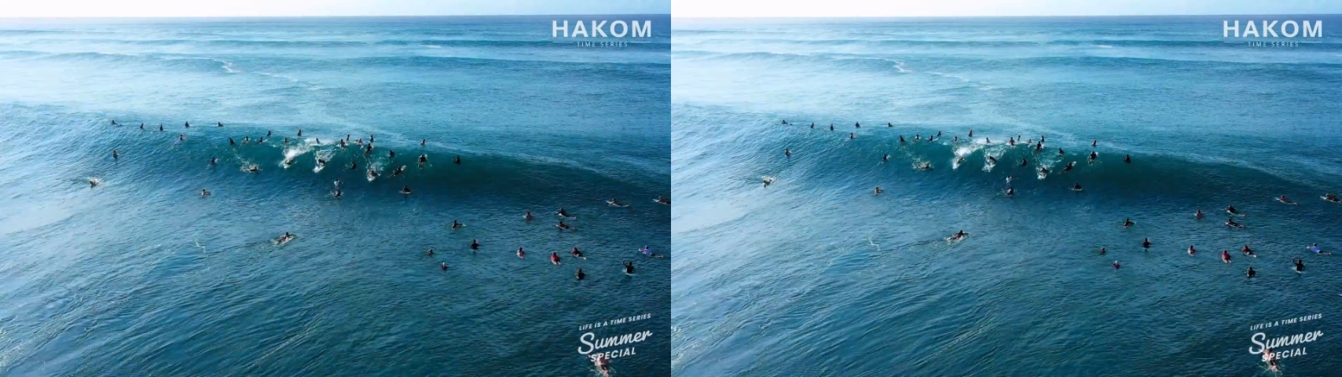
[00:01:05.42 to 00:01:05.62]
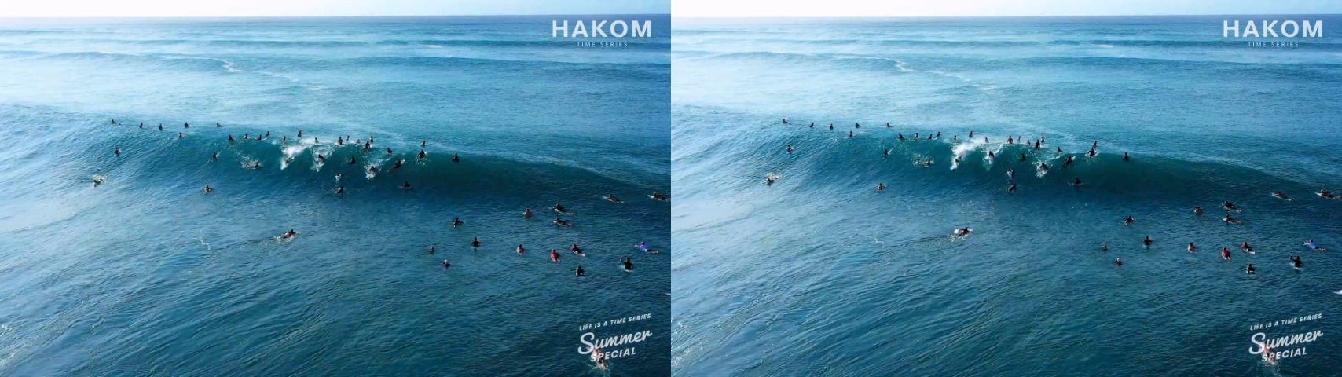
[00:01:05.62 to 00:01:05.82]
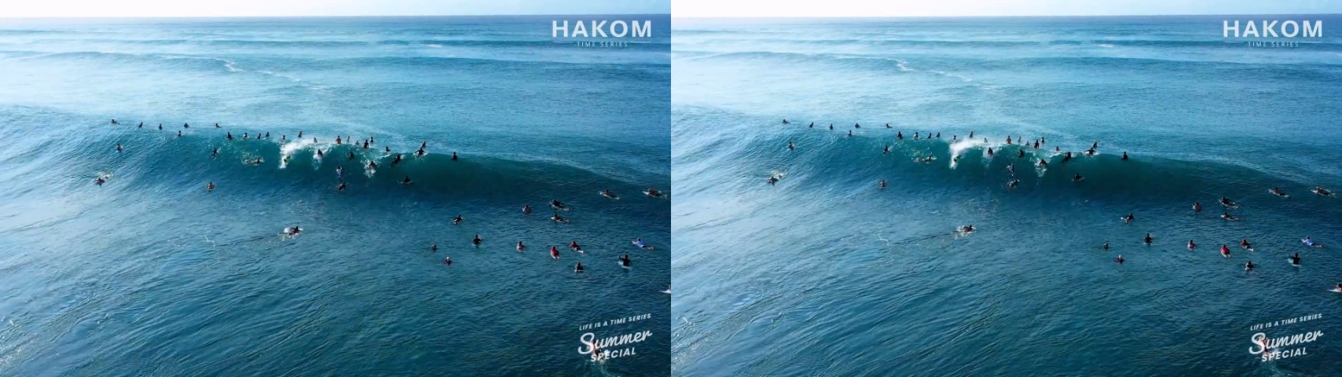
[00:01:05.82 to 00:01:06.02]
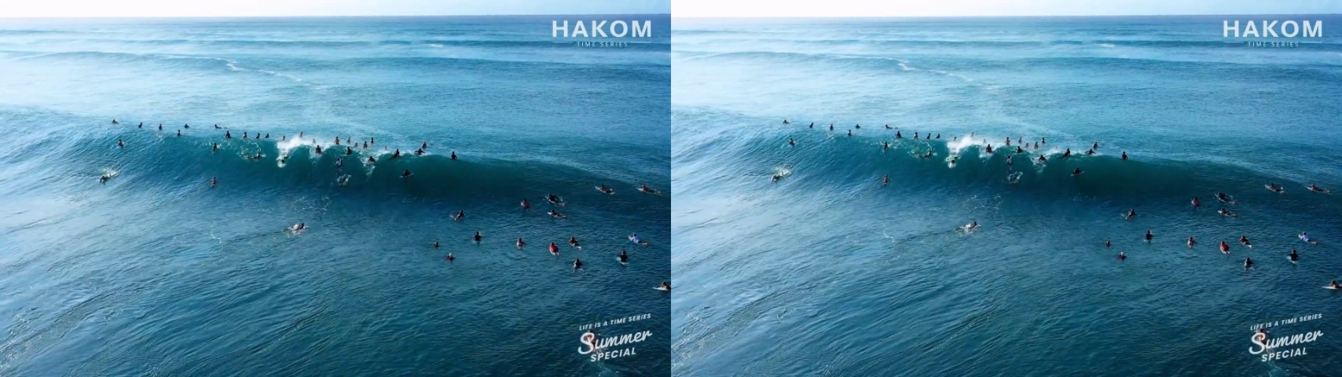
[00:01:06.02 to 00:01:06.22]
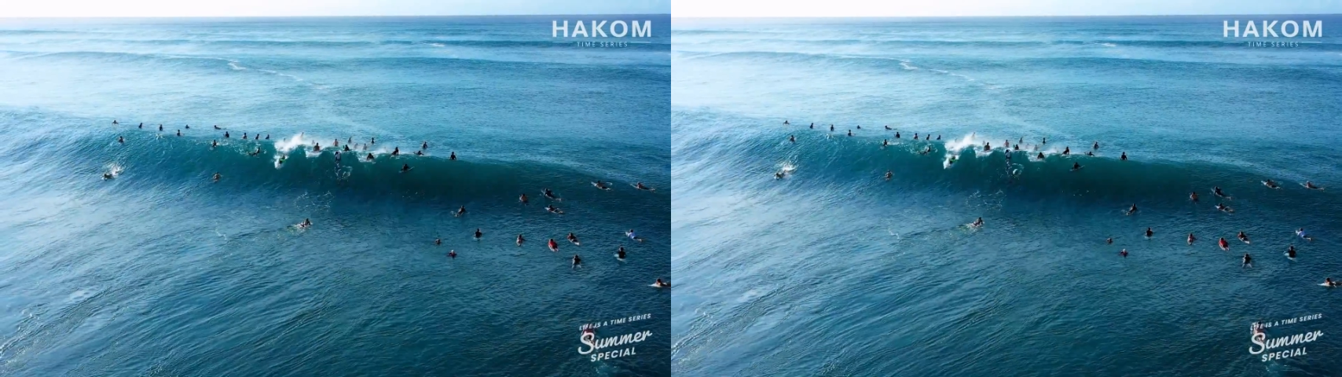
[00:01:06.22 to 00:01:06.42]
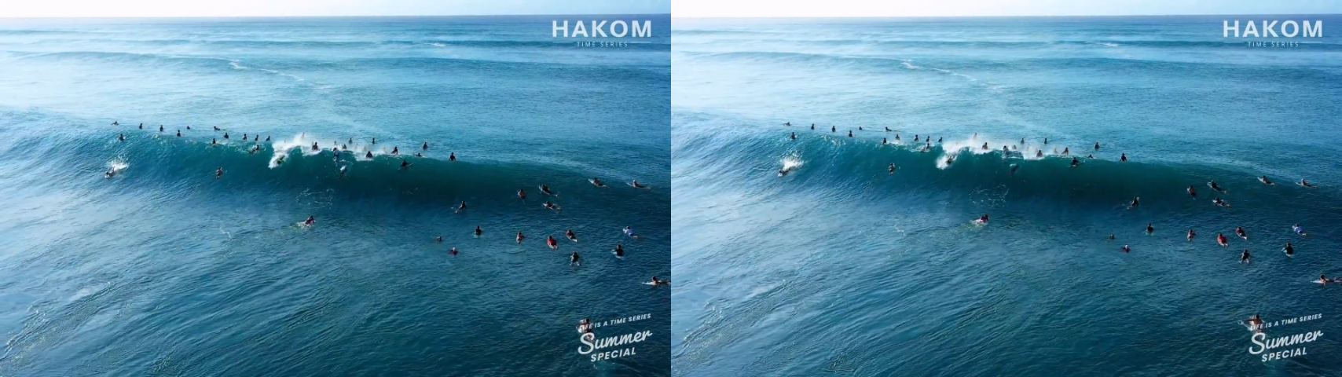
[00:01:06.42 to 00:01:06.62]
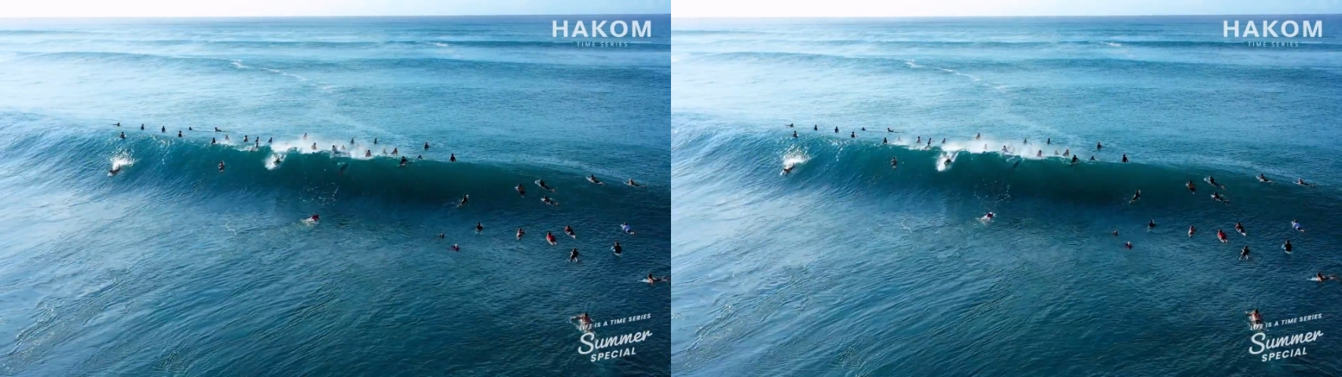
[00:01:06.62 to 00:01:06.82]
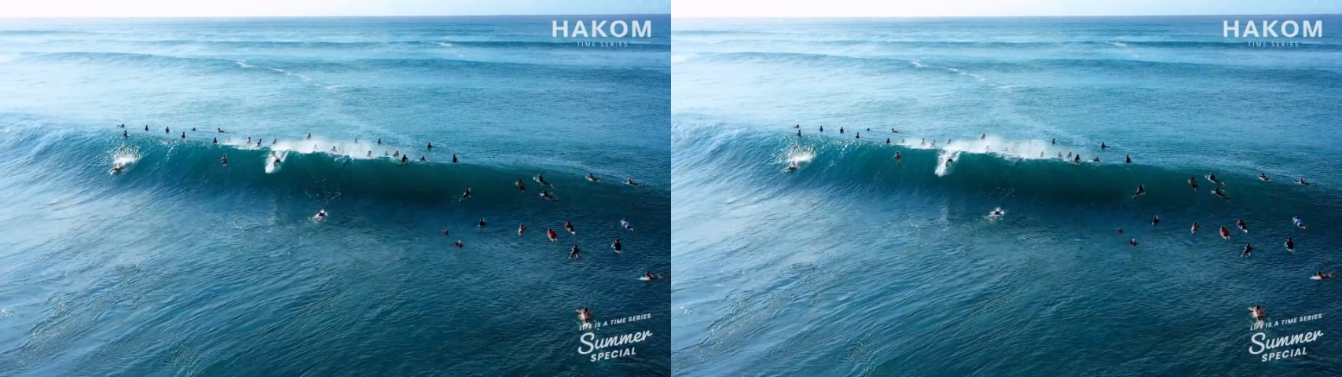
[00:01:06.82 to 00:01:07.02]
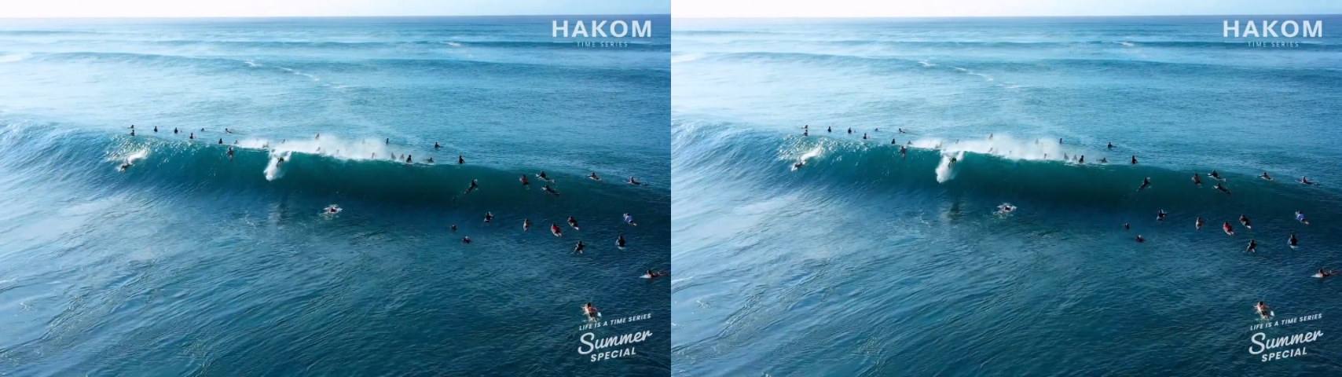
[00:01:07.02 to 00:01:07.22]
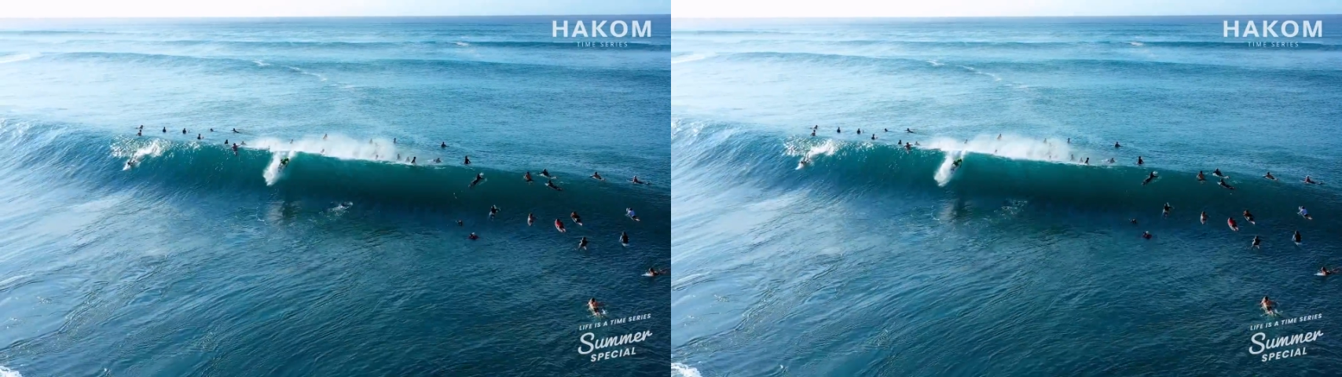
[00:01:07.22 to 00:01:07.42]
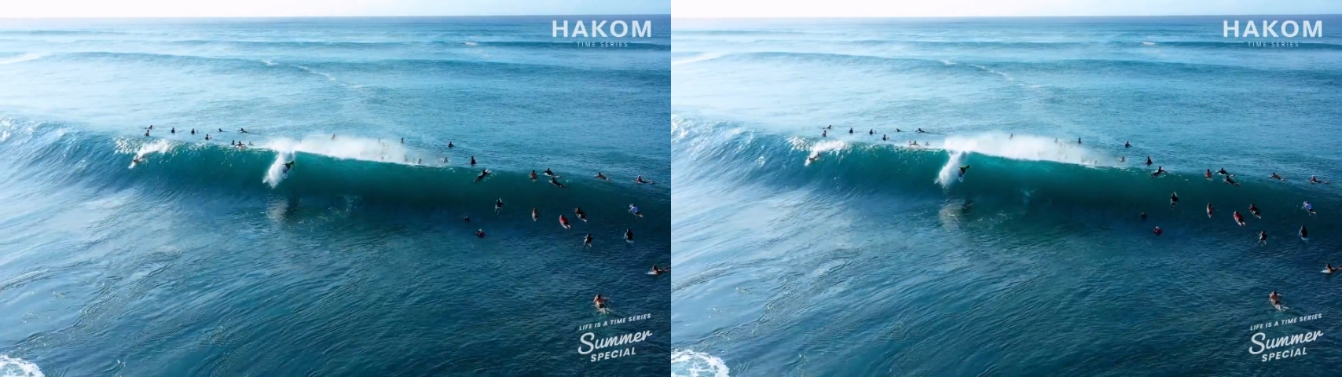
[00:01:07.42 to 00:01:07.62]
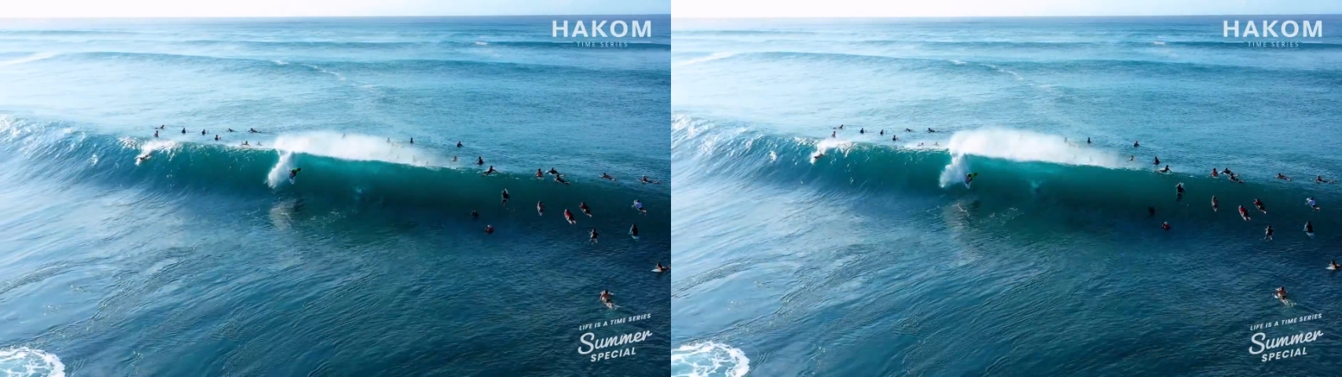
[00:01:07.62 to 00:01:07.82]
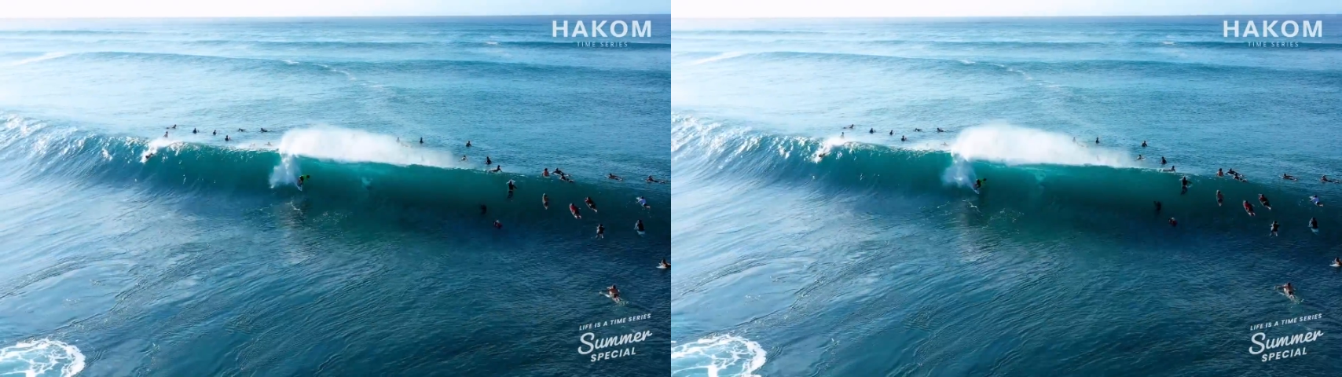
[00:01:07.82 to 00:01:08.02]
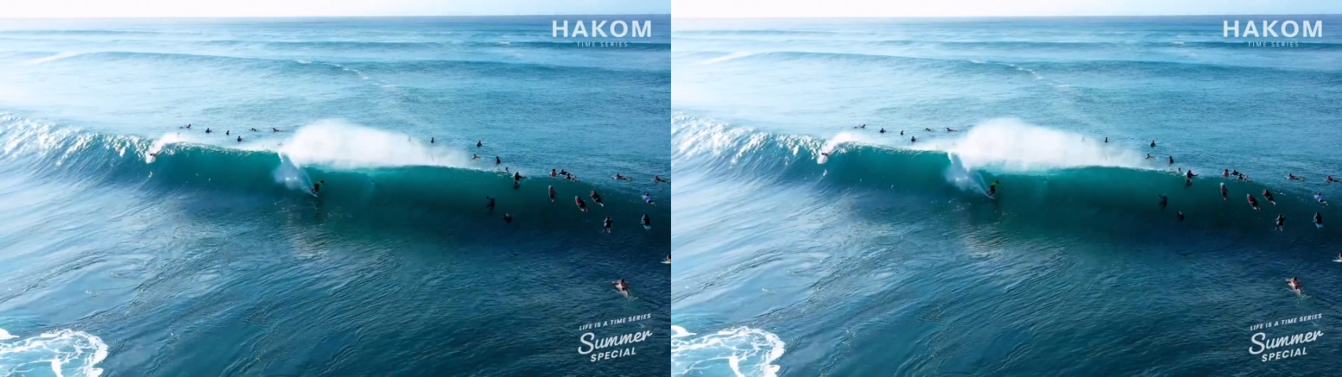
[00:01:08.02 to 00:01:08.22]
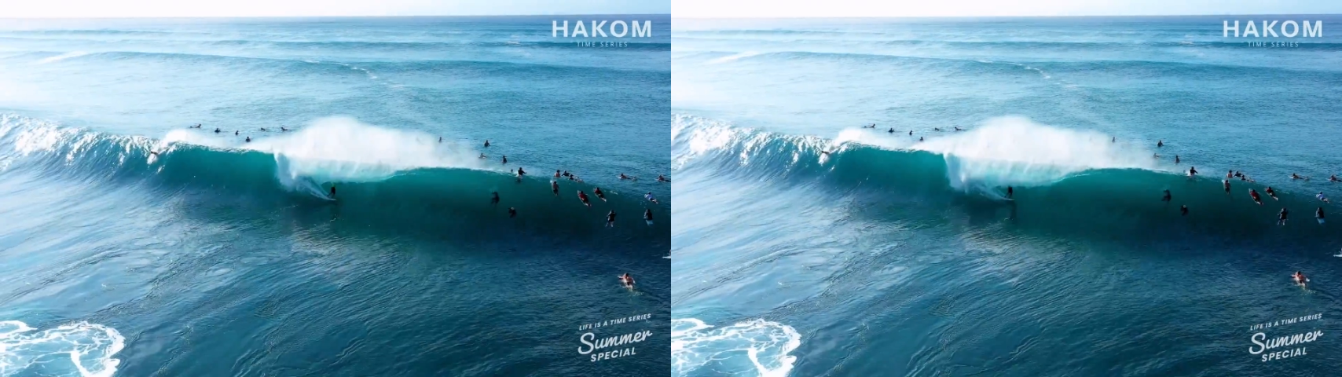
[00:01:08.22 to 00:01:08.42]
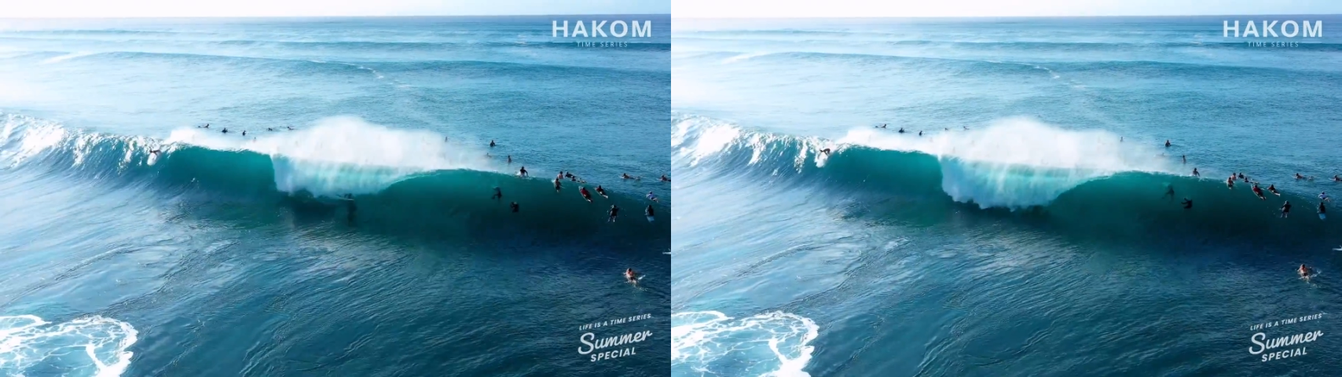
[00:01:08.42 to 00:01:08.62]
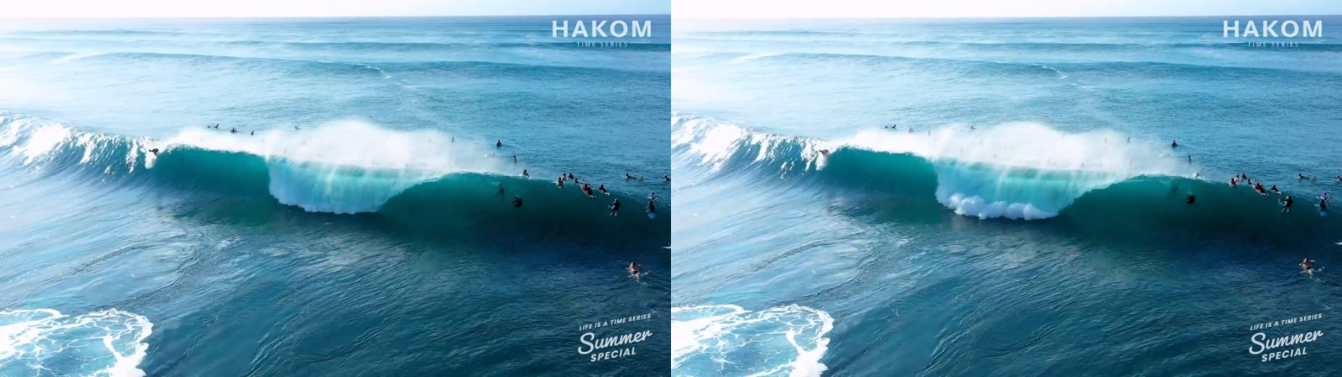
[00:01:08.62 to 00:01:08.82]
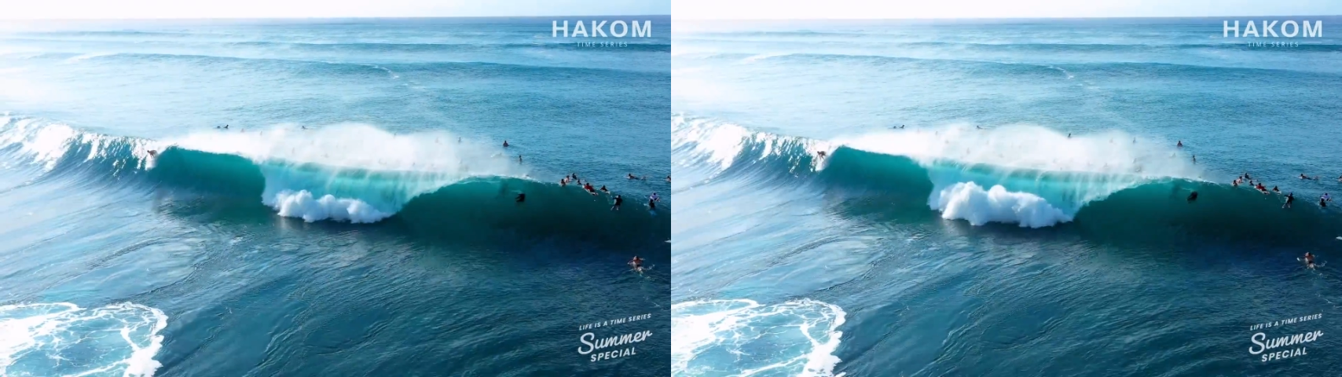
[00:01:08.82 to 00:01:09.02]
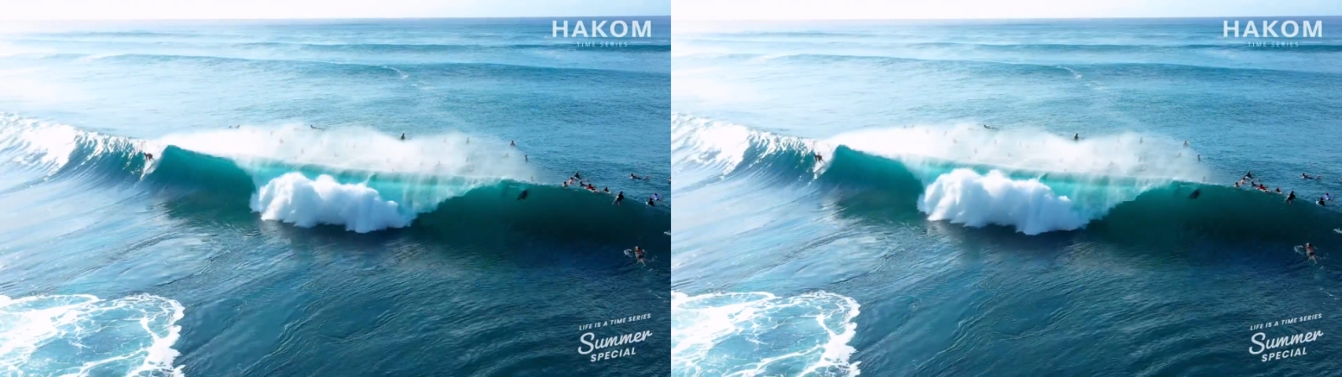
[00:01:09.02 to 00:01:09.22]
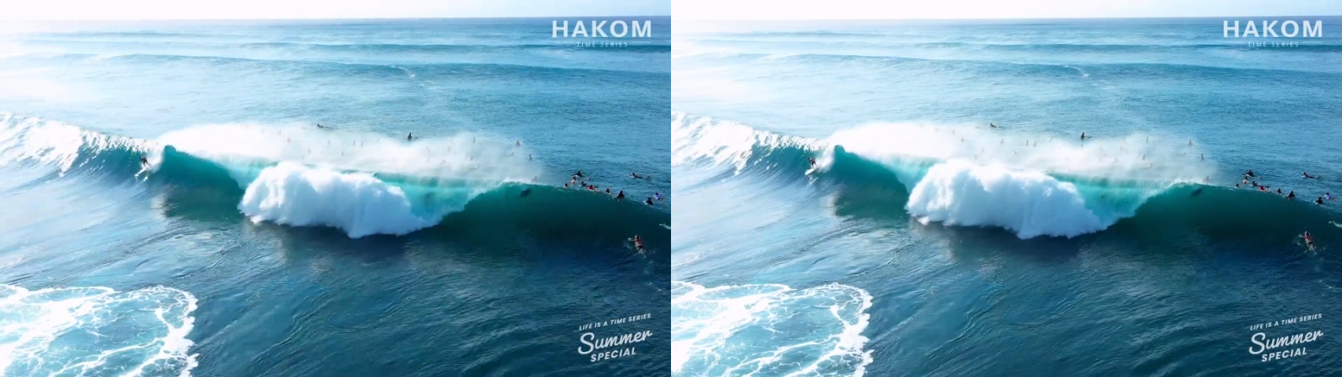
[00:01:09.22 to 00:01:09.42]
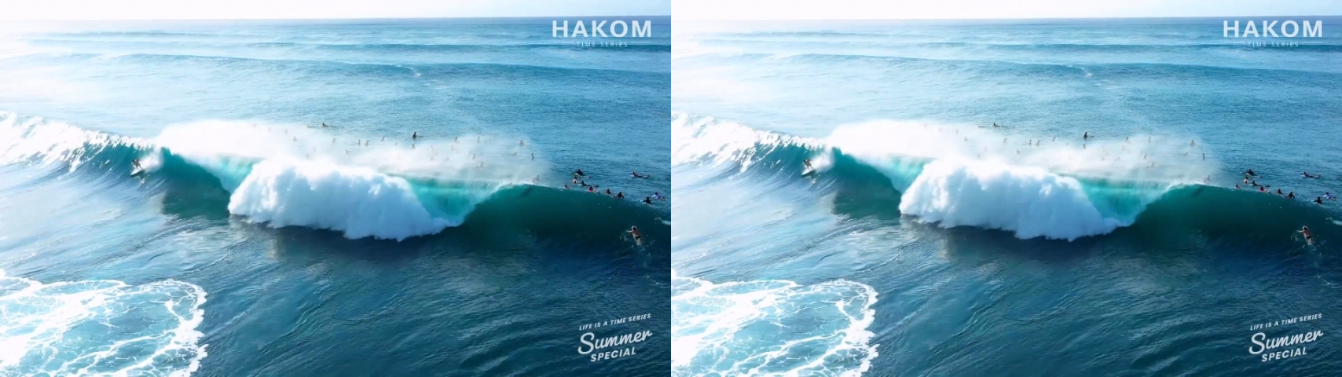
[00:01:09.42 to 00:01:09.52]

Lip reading: (no speaker visible)